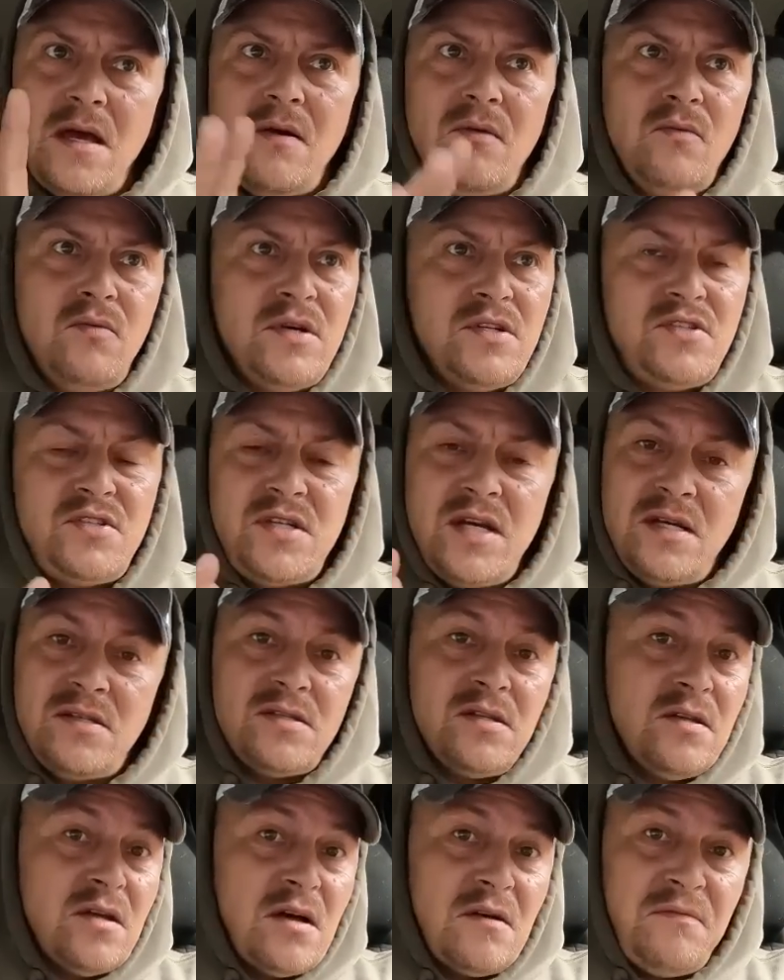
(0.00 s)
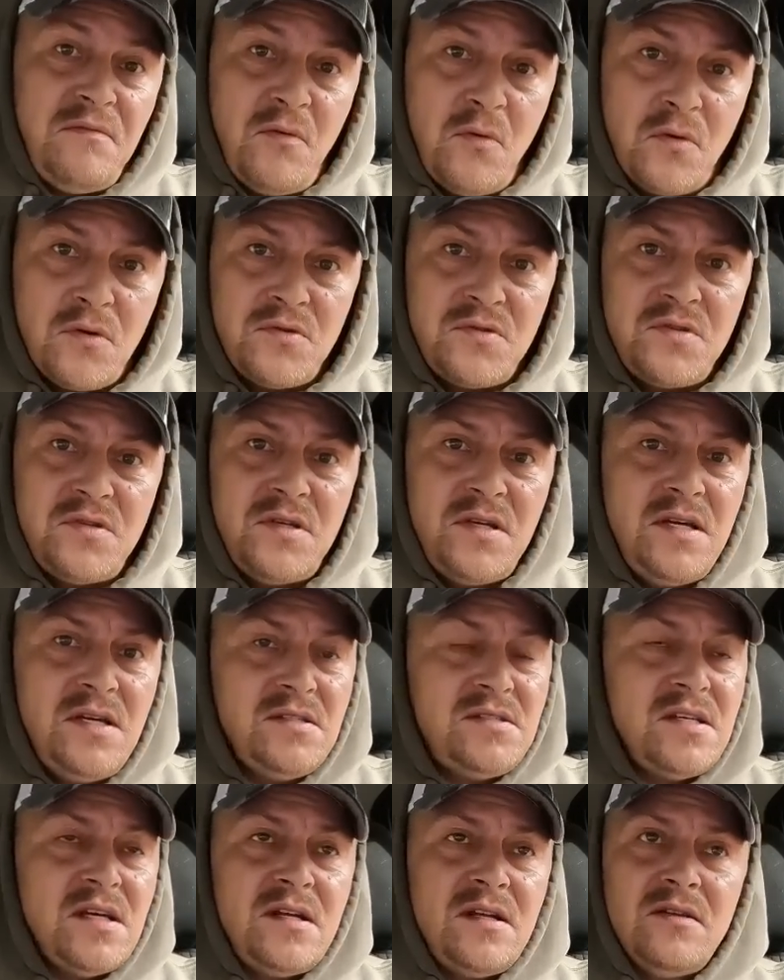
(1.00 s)
which takes a lot of force.
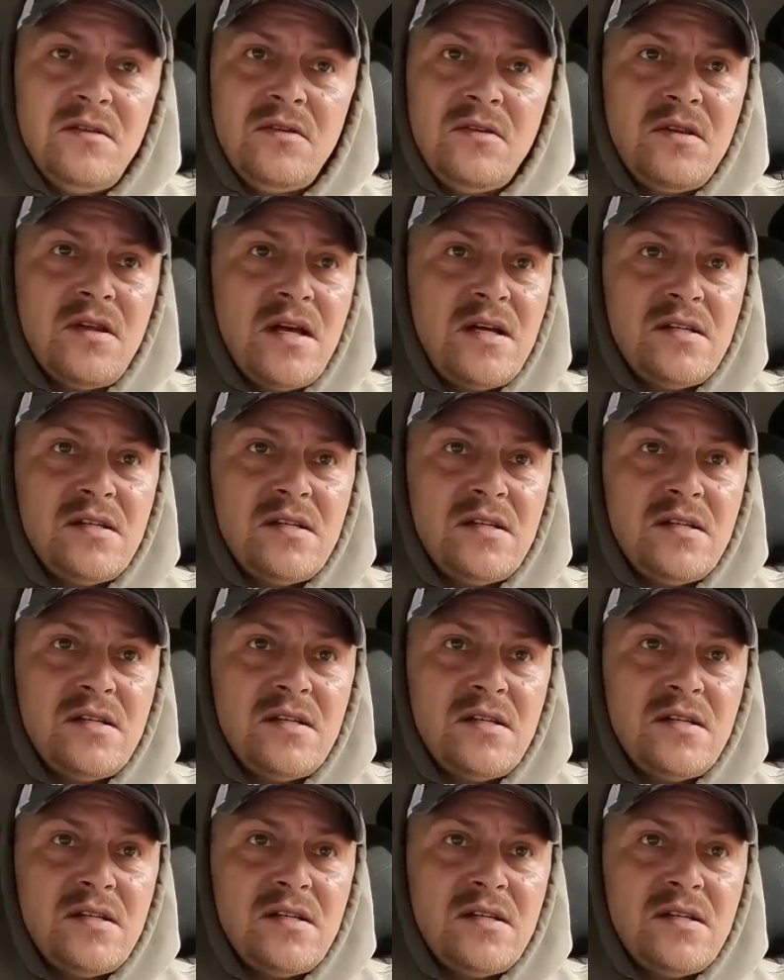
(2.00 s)
He said it looked